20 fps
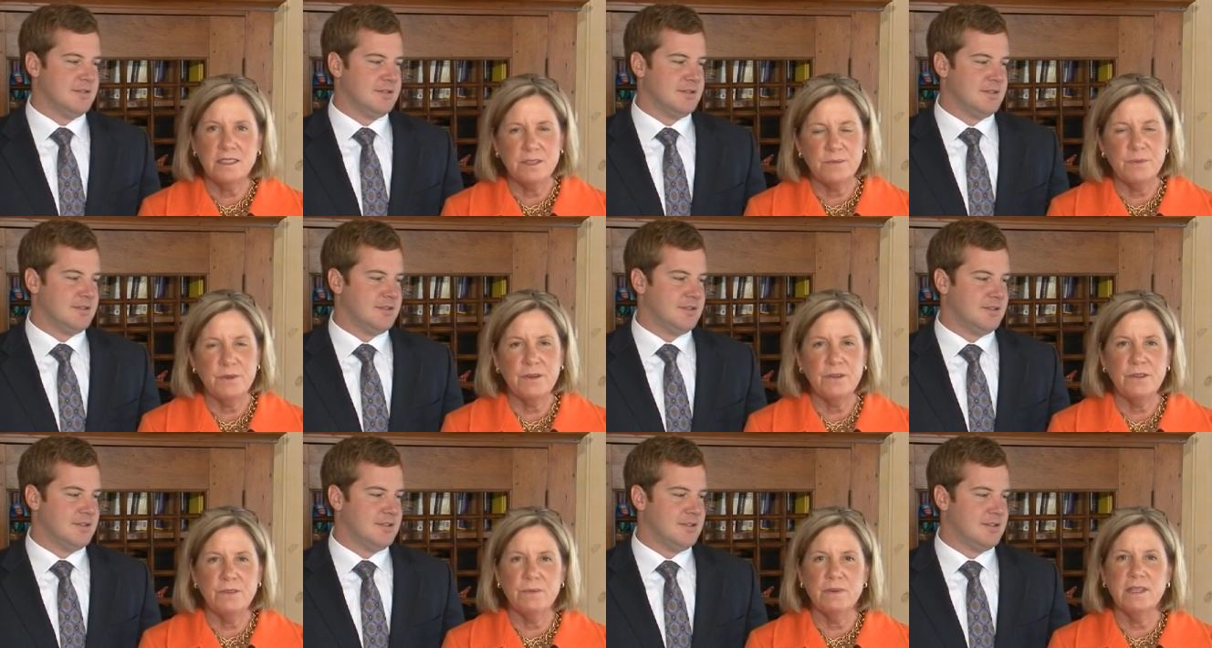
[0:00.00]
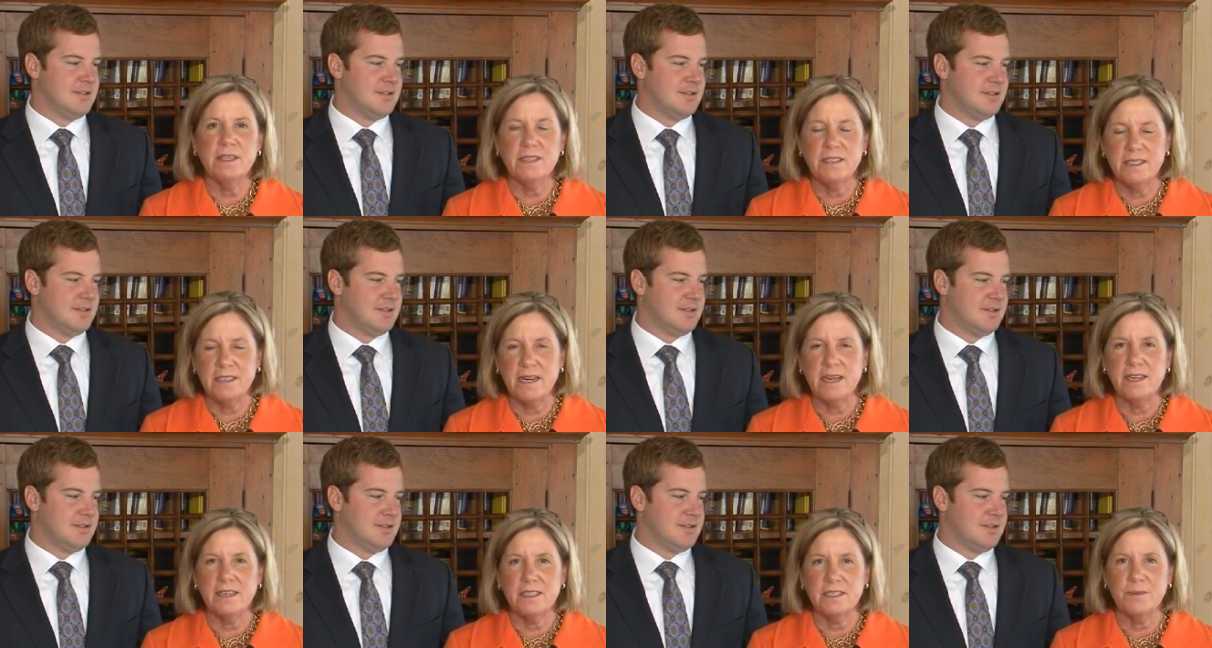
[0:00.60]
Speaker 1: smooth real
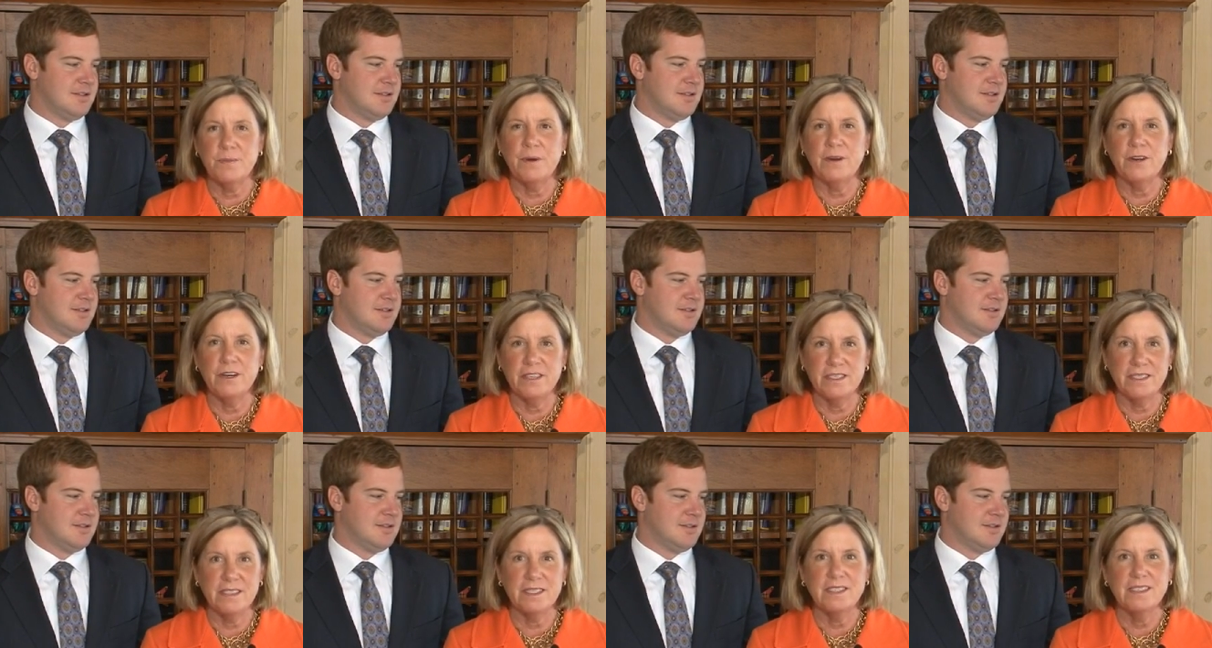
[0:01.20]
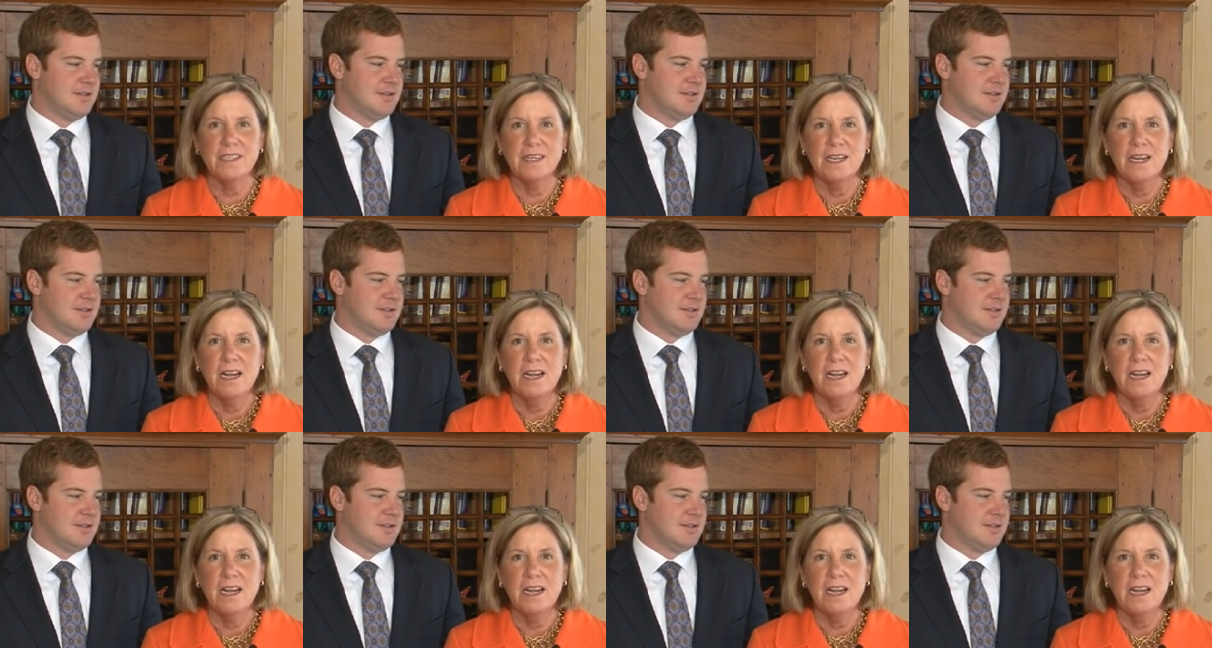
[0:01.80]
estate experience.